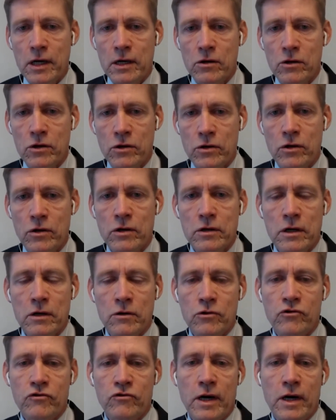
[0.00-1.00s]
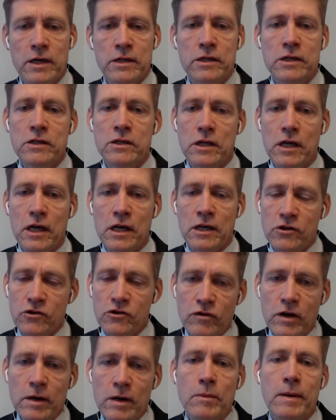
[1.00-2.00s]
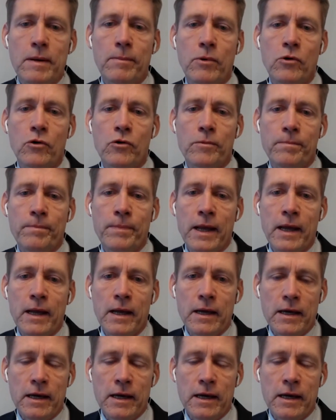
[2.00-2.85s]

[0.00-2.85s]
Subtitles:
and conduct our trials is extremely important